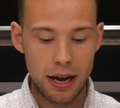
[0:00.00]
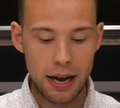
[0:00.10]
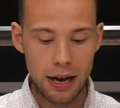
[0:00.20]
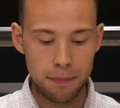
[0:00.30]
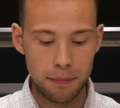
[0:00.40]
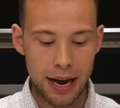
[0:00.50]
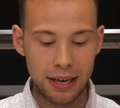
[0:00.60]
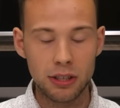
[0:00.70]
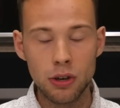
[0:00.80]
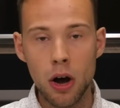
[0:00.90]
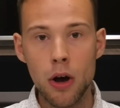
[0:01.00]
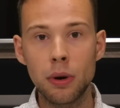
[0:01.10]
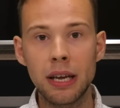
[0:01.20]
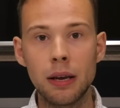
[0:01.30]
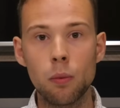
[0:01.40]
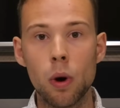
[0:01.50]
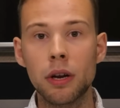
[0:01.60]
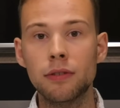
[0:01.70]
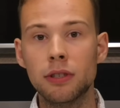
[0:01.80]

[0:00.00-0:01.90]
And it's not only one of